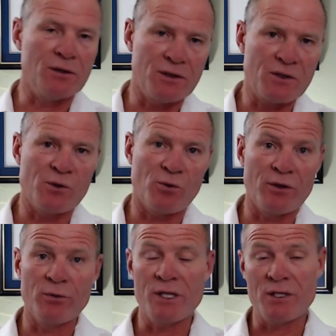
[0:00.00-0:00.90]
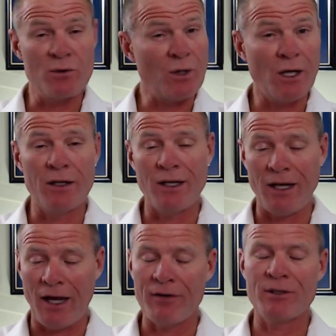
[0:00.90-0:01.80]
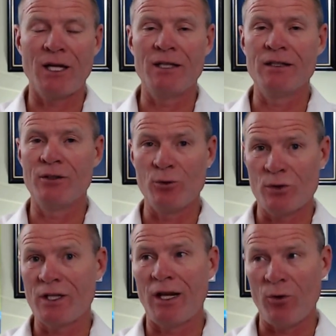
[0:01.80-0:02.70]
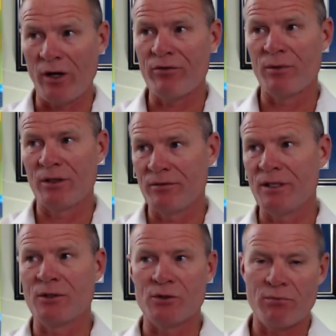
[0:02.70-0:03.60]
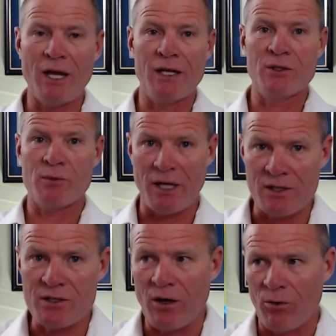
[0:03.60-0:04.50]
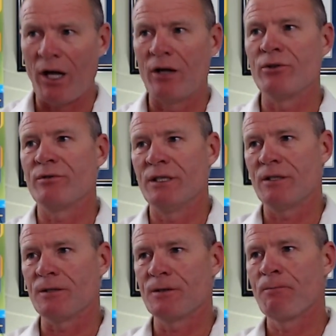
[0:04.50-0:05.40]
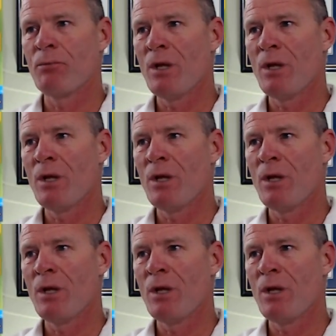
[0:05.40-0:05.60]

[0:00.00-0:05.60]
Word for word: And this is one of the reasons why I advocate that you stay away from other vehicles. Manage space around your vehicles.